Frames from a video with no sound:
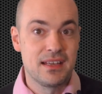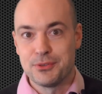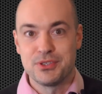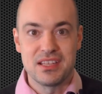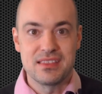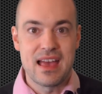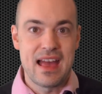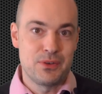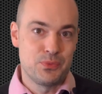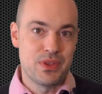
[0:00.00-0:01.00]
NATO did
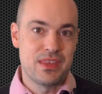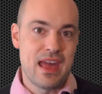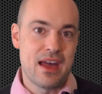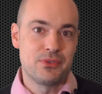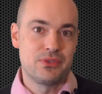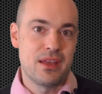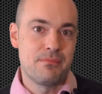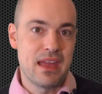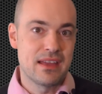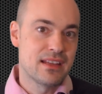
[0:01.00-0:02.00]
that without a
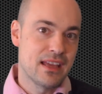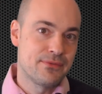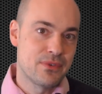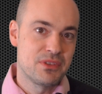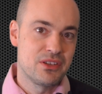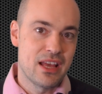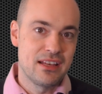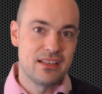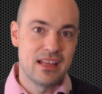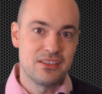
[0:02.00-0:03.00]
mandate from the
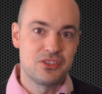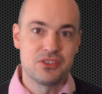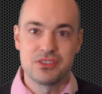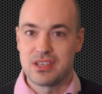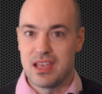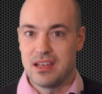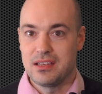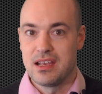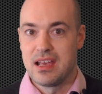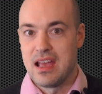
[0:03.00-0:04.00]
United Nations,
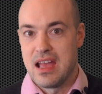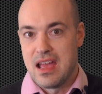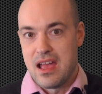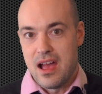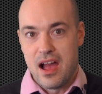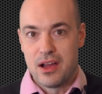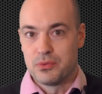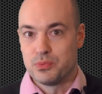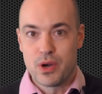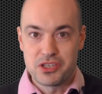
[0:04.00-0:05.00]
and
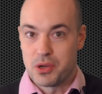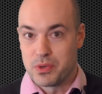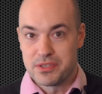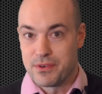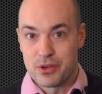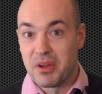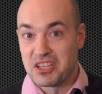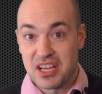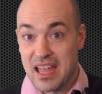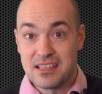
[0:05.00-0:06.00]
Russia was very
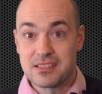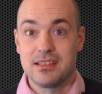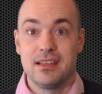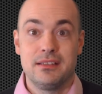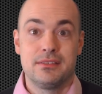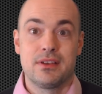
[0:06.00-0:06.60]
much against it.